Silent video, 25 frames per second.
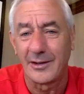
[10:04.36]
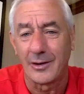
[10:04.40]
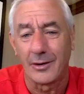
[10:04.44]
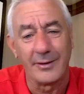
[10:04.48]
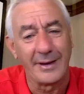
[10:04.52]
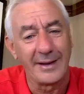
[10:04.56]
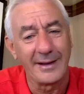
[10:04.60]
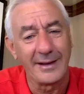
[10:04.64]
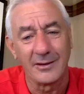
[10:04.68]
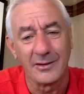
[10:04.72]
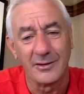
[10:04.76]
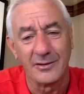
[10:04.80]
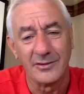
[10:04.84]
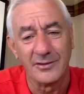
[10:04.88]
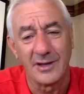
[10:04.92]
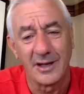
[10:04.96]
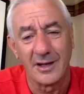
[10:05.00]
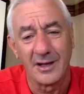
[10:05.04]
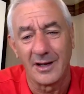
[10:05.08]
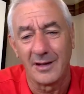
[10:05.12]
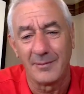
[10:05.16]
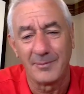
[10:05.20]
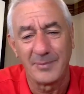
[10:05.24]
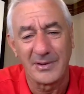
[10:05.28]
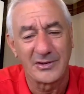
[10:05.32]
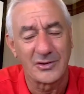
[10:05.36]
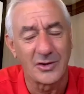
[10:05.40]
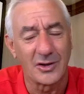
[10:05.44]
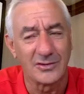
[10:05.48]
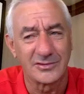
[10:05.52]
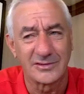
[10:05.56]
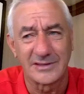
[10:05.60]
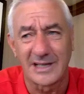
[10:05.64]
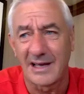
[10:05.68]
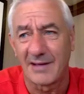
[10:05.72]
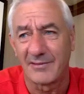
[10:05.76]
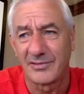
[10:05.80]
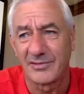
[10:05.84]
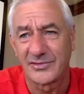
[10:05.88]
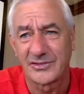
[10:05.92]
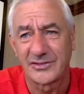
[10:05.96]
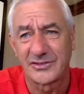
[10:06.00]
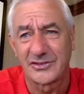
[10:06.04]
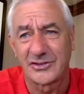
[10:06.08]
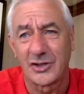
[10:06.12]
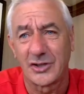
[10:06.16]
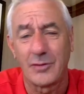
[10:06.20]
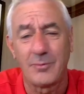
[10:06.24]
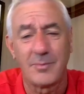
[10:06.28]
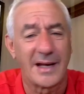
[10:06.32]
on England because they have
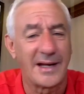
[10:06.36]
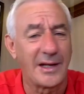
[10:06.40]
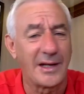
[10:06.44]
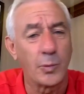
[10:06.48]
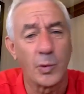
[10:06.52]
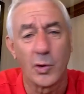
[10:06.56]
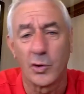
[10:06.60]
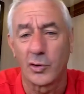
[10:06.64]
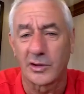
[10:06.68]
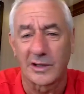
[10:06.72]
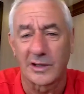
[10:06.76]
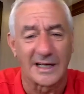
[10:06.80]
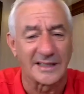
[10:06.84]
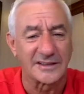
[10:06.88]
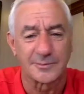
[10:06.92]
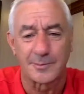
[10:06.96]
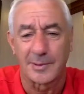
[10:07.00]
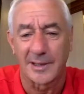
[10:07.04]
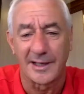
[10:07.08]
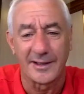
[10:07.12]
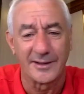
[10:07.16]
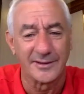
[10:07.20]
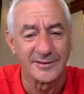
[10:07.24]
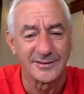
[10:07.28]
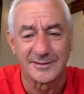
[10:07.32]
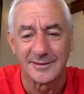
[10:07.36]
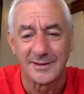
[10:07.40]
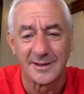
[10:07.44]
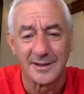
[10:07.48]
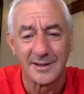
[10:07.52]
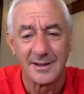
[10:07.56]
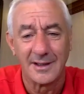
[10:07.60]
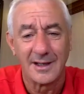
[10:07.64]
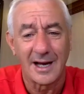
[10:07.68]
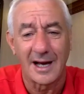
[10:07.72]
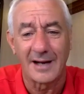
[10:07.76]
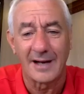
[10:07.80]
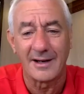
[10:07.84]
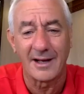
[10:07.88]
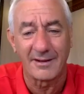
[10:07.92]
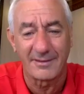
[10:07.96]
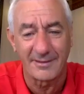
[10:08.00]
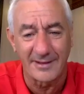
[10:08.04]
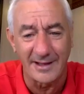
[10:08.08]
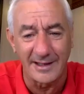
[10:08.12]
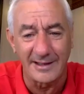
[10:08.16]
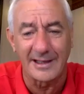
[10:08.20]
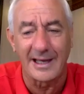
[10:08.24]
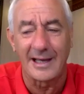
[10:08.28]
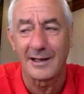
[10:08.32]
too many world-class players, and I
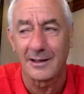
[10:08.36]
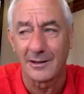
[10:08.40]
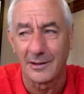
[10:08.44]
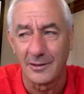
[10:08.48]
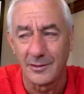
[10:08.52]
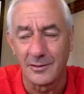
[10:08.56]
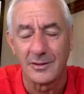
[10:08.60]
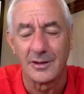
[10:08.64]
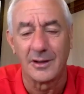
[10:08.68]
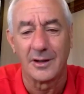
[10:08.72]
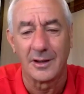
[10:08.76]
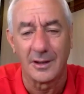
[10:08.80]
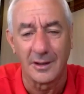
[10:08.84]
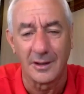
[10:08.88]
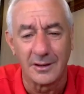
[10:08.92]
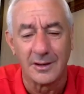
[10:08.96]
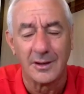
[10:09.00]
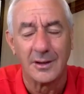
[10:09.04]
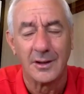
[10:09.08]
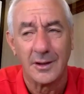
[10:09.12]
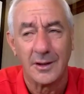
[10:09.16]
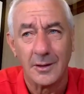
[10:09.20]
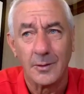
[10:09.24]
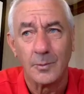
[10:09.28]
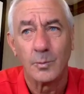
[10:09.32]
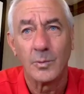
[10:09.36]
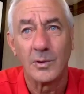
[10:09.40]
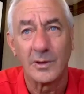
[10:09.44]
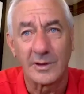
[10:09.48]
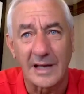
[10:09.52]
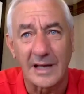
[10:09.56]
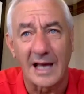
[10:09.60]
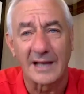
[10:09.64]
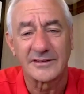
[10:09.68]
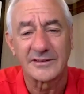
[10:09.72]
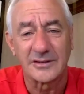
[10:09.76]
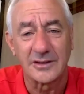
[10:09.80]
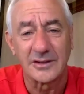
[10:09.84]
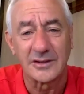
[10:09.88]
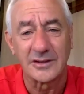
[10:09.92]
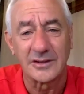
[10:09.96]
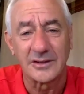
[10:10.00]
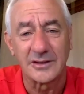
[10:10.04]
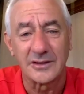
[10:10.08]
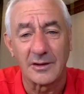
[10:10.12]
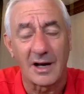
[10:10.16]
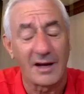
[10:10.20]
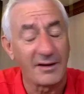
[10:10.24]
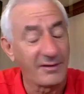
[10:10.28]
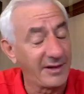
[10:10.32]
think England will get to.
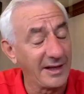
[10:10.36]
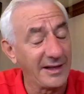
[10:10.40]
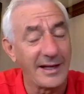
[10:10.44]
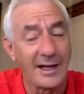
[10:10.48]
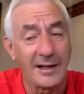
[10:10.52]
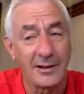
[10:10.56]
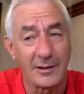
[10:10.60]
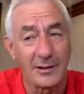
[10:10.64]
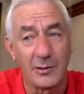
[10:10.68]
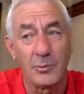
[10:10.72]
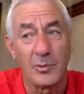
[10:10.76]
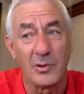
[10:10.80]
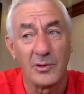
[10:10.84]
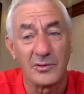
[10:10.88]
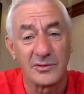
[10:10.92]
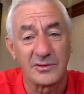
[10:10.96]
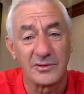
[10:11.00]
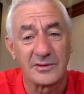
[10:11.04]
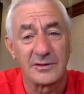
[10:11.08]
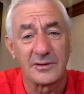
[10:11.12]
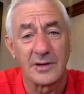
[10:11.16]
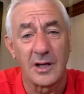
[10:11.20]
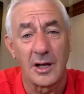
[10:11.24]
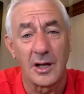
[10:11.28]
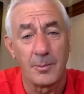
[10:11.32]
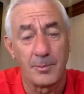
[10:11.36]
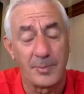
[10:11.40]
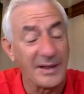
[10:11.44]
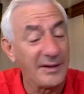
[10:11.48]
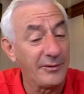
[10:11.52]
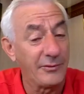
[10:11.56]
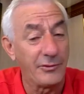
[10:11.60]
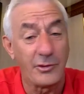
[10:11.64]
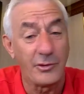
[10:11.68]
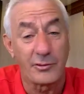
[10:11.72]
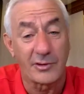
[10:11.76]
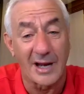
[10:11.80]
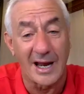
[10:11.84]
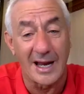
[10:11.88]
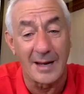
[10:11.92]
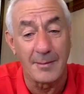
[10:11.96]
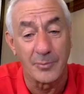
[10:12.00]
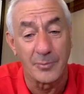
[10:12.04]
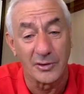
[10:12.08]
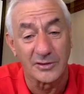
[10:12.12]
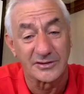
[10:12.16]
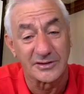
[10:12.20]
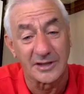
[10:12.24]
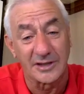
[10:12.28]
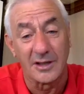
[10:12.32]
I think England will beat Ukraine.
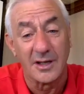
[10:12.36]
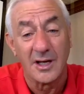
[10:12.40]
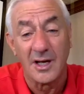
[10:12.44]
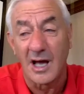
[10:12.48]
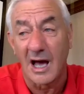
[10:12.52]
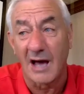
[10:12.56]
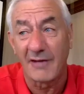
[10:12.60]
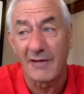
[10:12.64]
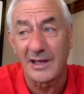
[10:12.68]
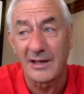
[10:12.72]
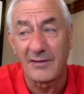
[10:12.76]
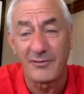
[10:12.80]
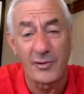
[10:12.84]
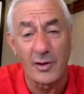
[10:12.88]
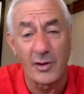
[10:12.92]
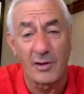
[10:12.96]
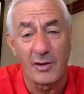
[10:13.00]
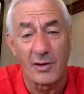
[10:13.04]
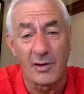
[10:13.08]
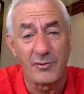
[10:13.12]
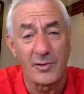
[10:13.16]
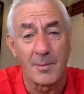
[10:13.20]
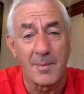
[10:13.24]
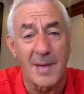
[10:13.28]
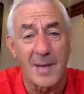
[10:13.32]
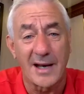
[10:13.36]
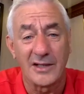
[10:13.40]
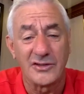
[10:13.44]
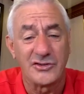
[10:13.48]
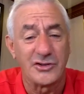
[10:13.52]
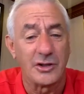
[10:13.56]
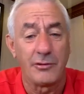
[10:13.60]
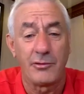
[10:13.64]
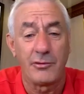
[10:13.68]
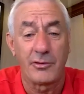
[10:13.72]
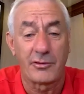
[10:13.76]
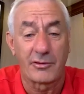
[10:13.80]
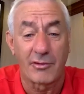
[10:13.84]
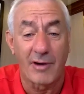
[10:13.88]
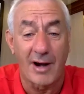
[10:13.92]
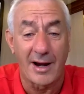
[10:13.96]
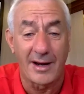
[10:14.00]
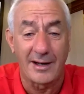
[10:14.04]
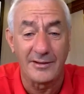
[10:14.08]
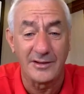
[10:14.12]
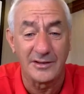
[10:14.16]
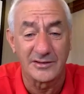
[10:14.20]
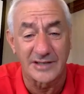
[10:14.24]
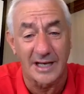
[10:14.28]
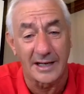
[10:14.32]
But I think if you're managing
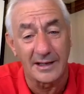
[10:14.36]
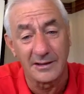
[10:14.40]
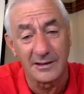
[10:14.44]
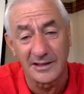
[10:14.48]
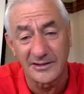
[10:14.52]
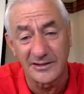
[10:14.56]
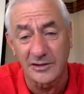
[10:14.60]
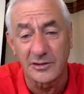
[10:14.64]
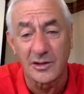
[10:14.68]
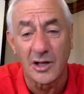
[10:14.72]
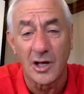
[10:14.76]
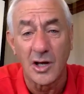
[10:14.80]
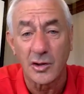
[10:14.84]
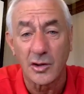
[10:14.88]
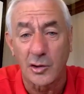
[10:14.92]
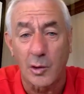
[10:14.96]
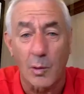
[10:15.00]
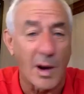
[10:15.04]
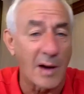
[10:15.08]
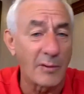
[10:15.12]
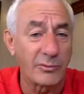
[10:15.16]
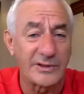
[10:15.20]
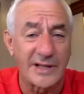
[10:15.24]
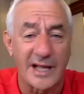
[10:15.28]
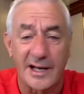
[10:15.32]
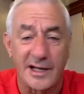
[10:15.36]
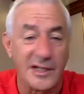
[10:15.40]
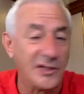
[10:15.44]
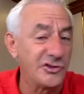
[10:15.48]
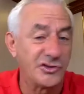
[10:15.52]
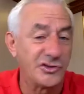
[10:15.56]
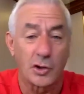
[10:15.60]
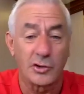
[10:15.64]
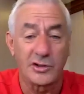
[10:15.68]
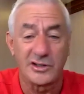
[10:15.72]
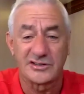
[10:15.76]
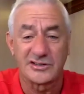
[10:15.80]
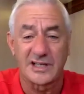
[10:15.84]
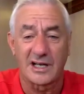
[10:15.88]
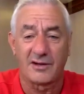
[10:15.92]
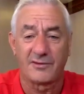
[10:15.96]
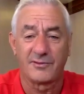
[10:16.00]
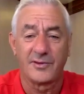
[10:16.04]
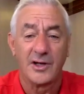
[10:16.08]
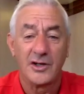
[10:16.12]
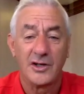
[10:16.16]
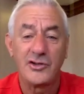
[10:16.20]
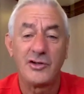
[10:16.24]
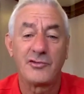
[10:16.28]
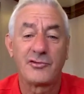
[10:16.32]
Ukraine, you're saying, listen, go out there and enjoy yourself.
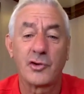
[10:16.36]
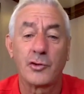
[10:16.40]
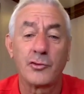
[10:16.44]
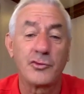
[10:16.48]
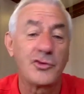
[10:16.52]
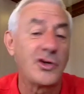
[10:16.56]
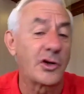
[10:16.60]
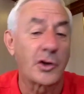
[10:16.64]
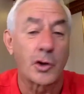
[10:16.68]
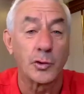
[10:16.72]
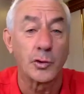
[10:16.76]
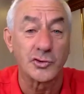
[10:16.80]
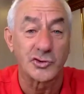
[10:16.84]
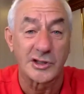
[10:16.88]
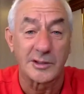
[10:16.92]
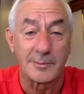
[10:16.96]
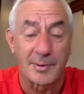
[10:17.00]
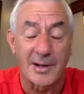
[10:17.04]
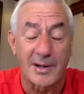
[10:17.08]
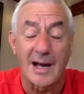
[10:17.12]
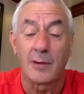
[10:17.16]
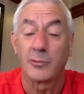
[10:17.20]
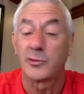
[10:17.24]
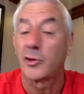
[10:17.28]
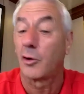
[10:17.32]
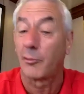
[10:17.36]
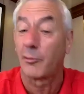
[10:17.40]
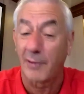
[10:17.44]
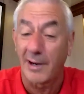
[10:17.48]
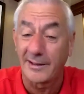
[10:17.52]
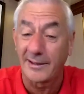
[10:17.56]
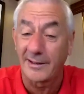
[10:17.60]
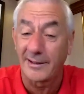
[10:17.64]
You've done your country proud already.